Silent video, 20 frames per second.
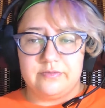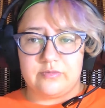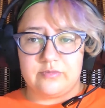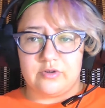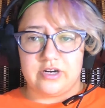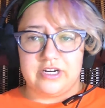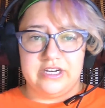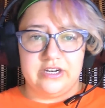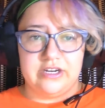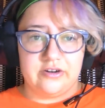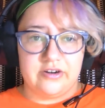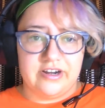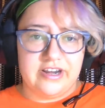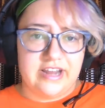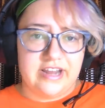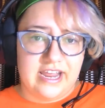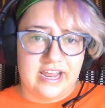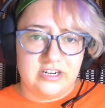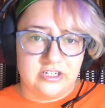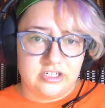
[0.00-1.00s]
procure an
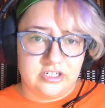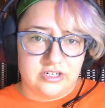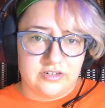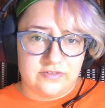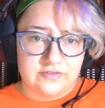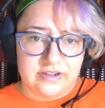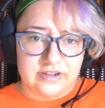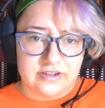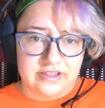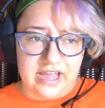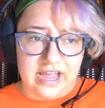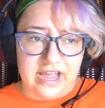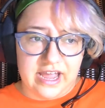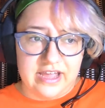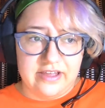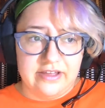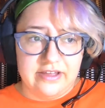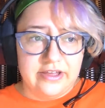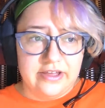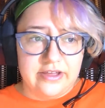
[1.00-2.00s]
agent for that
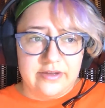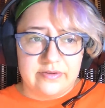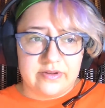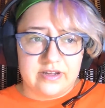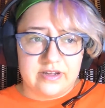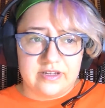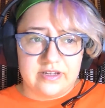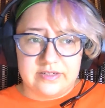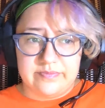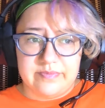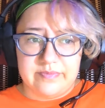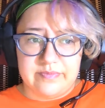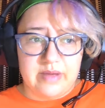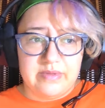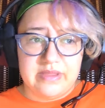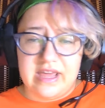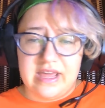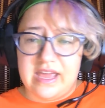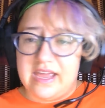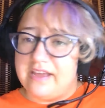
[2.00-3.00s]
because
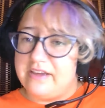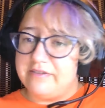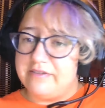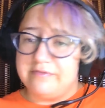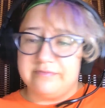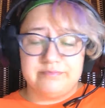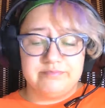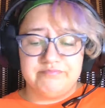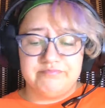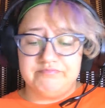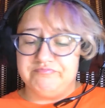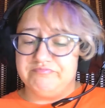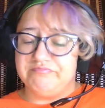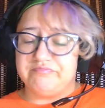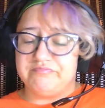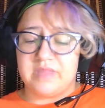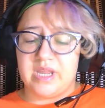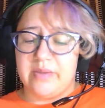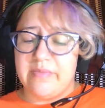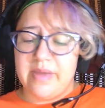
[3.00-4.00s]
maybe
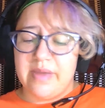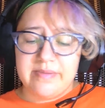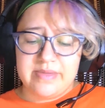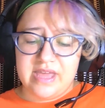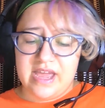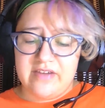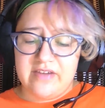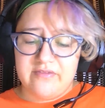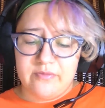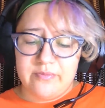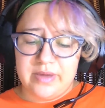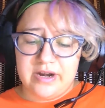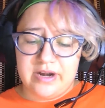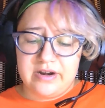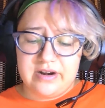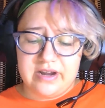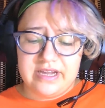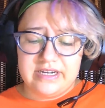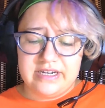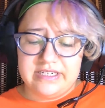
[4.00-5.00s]
they have a
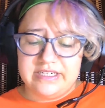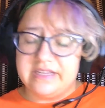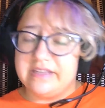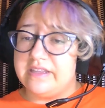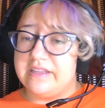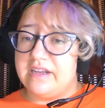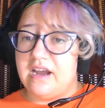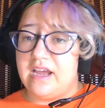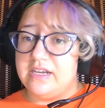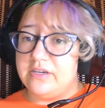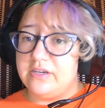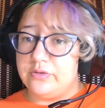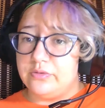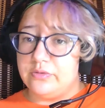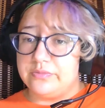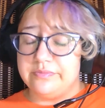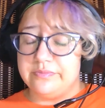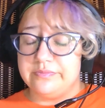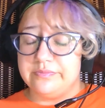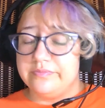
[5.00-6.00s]
better idea than I
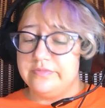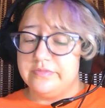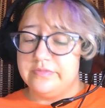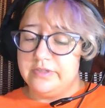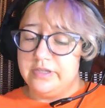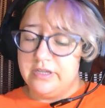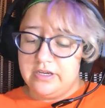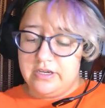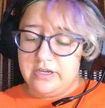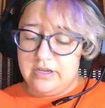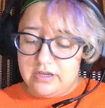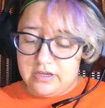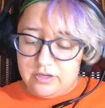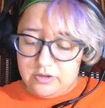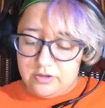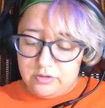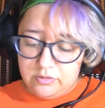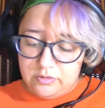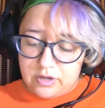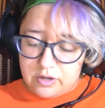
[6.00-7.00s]
do.
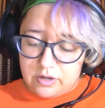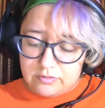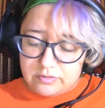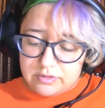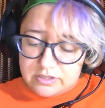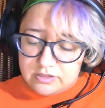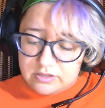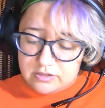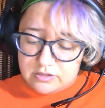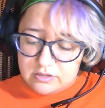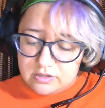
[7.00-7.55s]
Who knows?